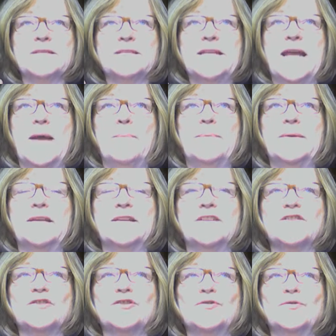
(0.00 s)
step
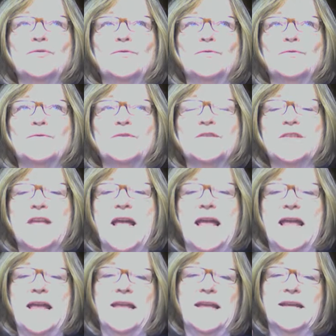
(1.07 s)
is to
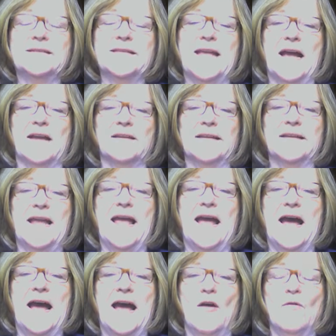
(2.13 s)
say exactly
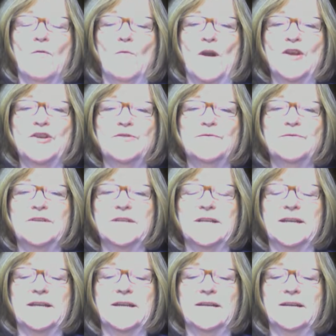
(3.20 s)
how what you
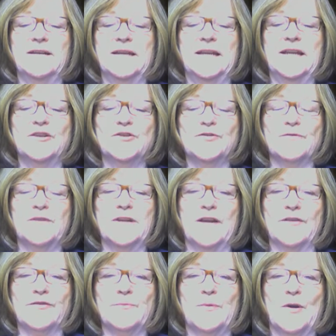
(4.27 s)
did injured
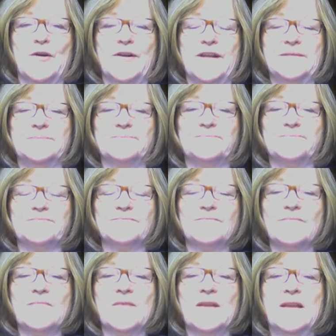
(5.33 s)
the other party.
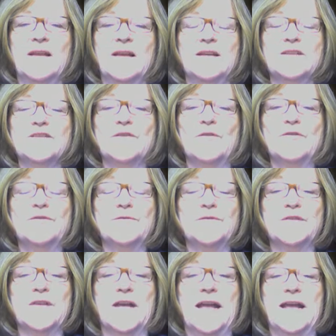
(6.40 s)
So you
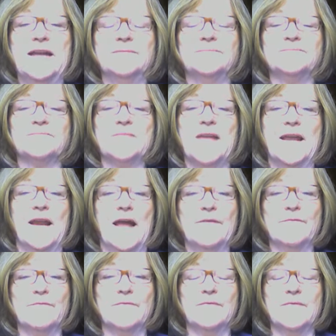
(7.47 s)
say, and
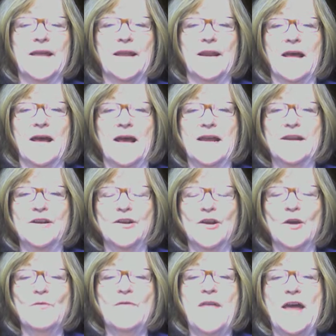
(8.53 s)
I
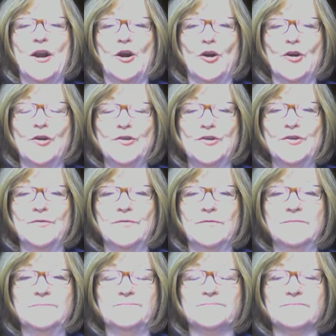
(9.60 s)
know that hurt
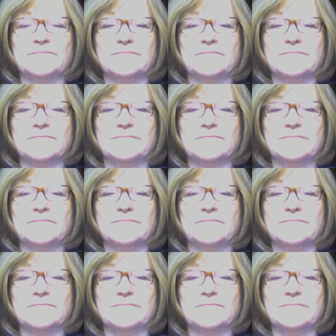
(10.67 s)
you